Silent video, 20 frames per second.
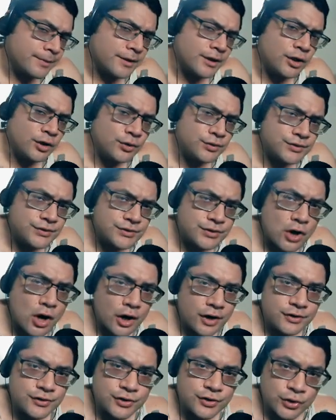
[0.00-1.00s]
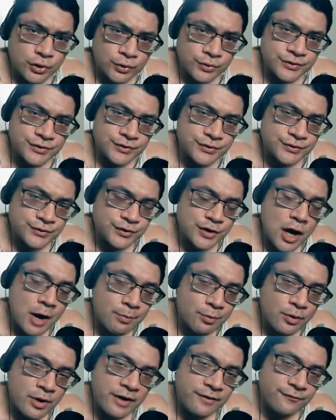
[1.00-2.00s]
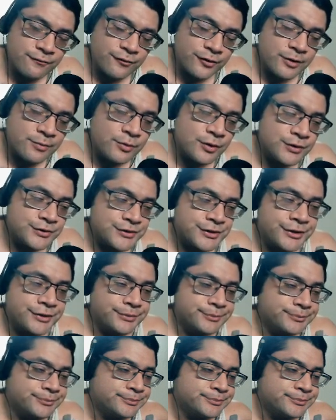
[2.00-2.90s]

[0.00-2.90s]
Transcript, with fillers: He uses cartoons. He uses copyright free music.